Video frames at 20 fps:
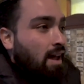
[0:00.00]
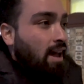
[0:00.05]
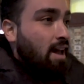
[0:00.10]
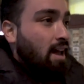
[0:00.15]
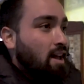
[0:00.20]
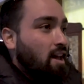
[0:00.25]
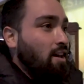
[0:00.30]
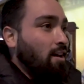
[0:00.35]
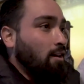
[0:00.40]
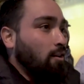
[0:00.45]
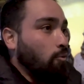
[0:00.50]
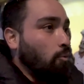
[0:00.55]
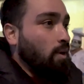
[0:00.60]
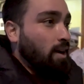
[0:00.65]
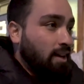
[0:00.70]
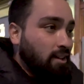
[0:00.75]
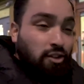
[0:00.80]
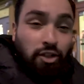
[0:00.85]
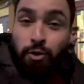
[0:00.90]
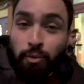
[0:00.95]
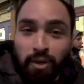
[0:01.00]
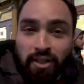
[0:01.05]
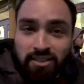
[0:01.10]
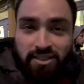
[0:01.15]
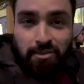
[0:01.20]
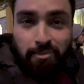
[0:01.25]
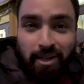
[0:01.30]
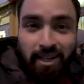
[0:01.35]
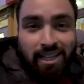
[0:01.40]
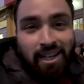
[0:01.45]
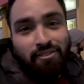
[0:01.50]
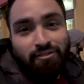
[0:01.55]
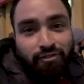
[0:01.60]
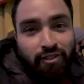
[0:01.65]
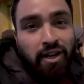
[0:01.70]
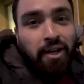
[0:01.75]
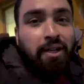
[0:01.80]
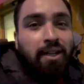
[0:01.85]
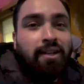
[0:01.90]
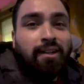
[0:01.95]
And when I do want some, I can't
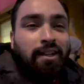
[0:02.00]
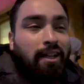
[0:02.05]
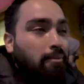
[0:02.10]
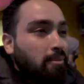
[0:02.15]
find it.